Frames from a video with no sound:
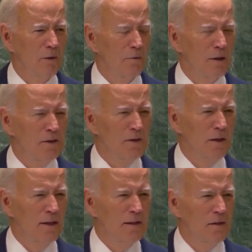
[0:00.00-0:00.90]
We
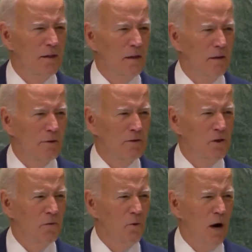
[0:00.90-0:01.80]
recently
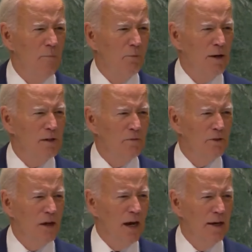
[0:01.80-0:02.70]
resumed cooperation
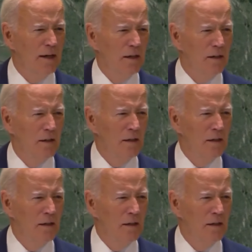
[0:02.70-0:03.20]
with China